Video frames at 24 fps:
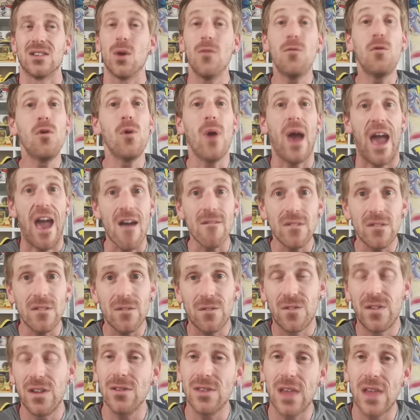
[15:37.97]
So if you haven't
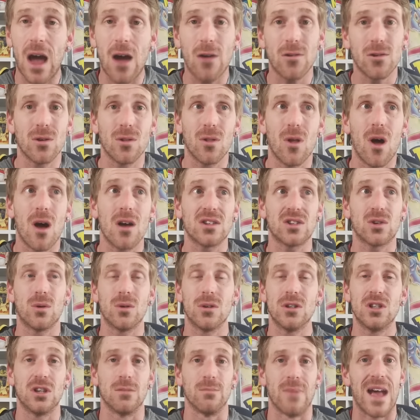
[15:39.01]
filled out your Lost
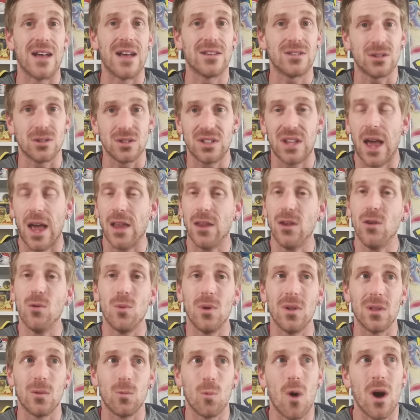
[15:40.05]
Origin Master set and you
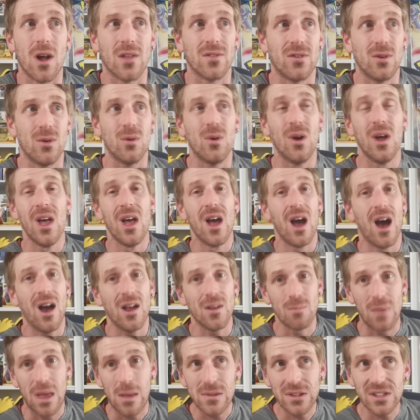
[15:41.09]
really want to.
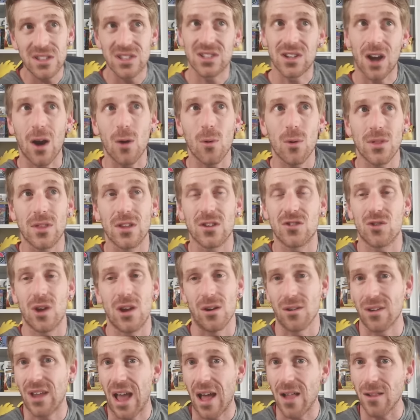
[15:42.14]
Uh, maybe start with the
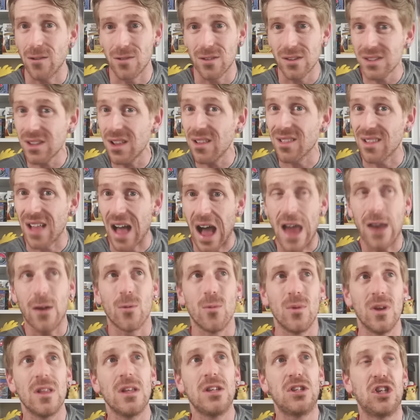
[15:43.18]
trainer gallery. There's a lot
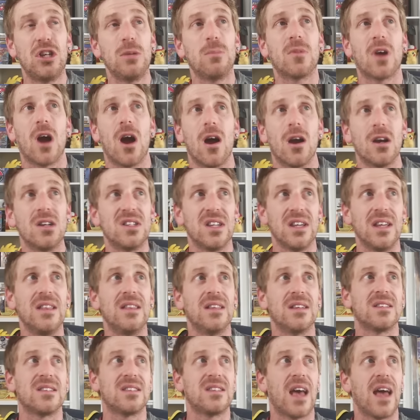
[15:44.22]
of really cheap cards
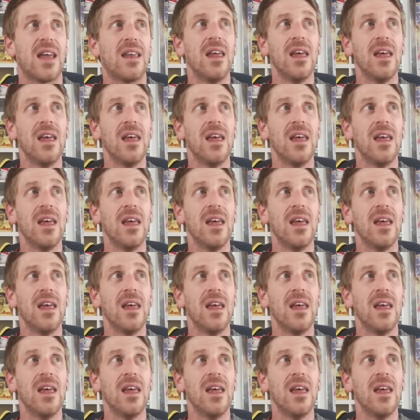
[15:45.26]
in this set.